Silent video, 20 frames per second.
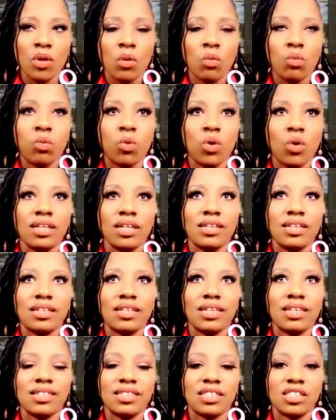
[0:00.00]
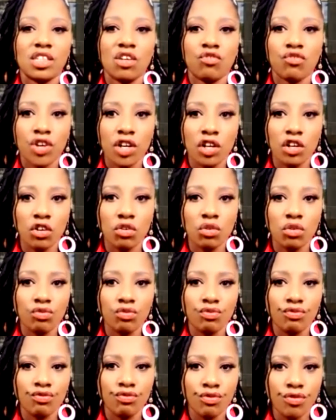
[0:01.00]
What is the
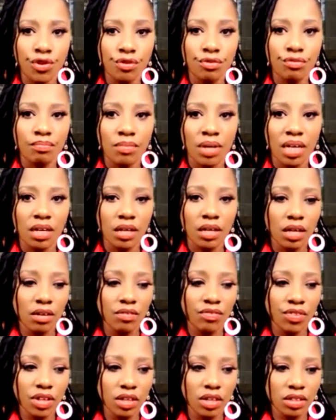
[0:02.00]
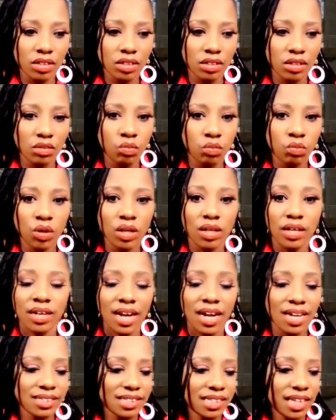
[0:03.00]
real root meaning of this?
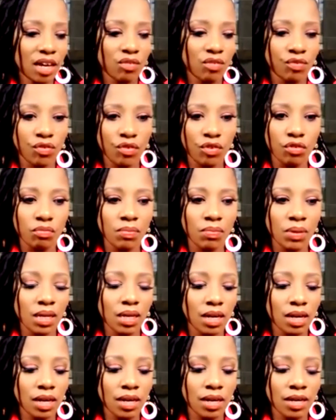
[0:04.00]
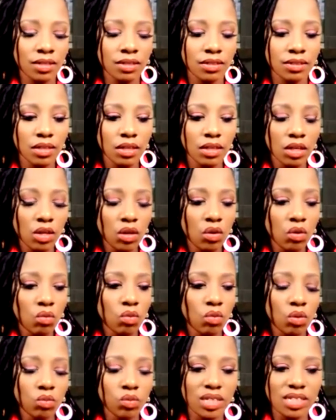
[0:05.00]
And I say root because
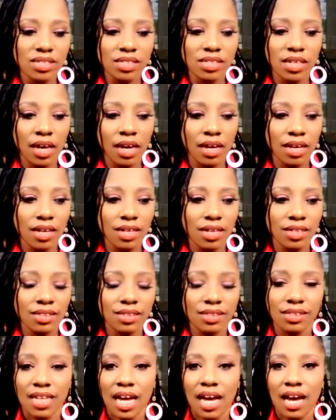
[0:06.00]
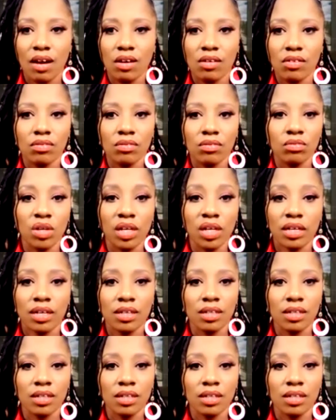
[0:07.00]
when we say it's not what